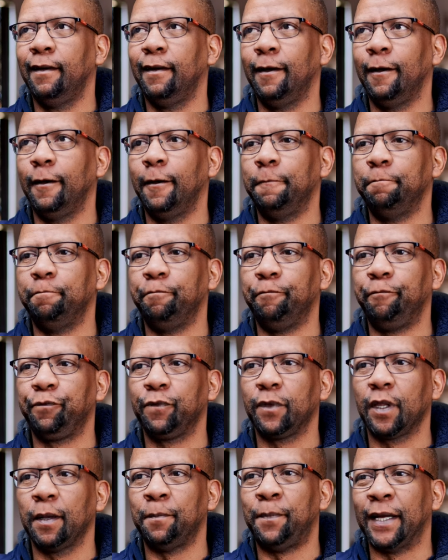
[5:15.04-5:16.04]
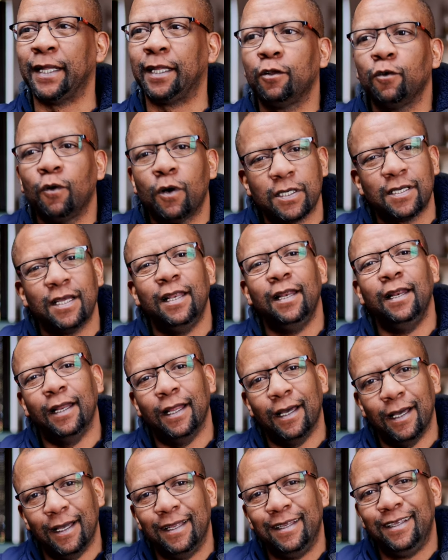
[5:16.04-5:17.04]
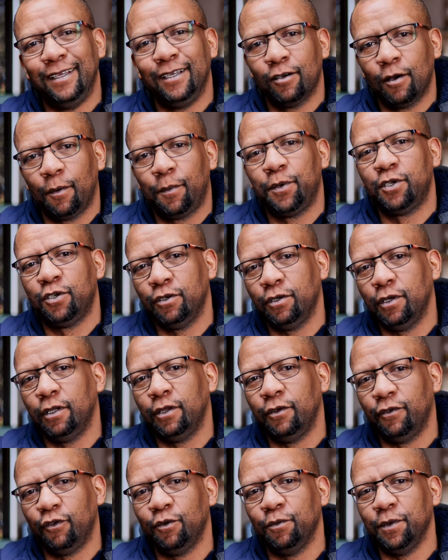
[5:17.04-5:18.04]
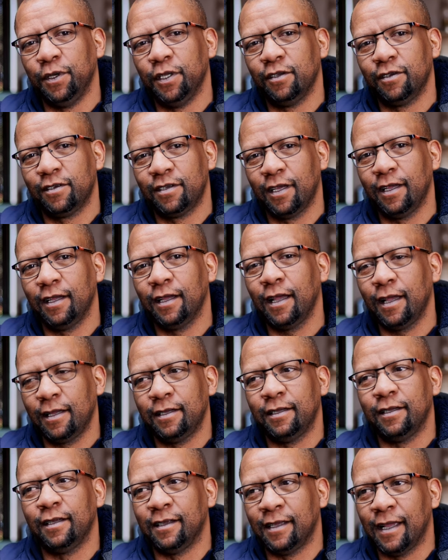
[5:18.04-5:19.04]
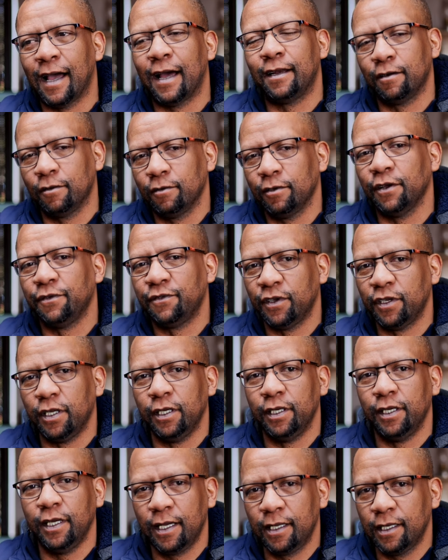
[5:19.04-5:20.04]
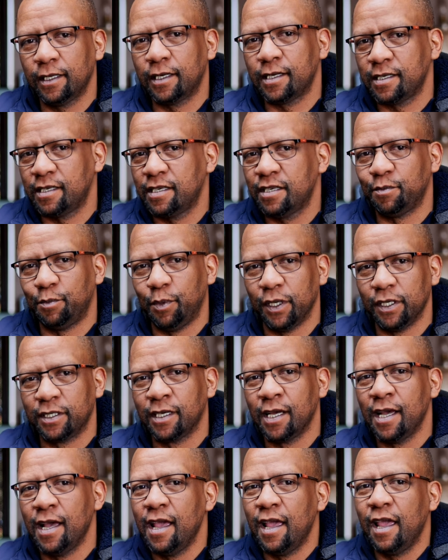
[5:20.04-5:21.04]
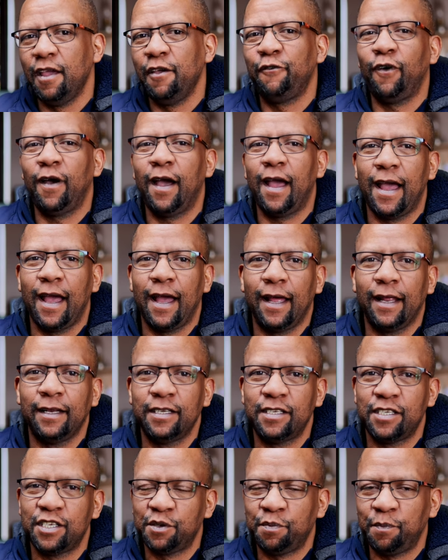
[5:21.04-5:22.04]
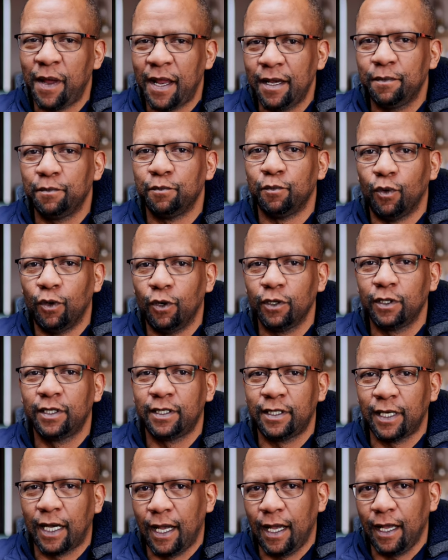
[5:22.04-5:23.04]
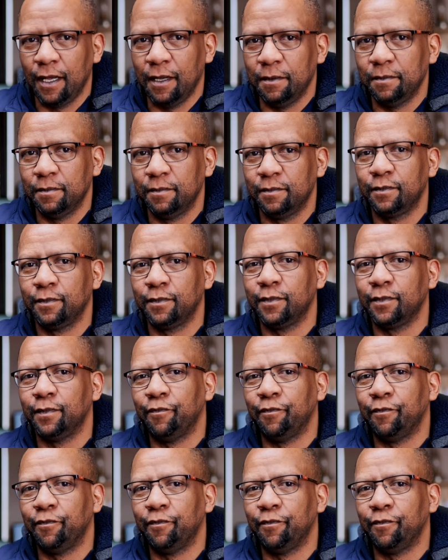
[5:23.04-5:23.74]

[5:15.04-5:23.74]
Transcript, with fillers: Um, but it was a learning opportunity for me to say, hey, are no, definitely. Ignorance is bliss. If I had spent more time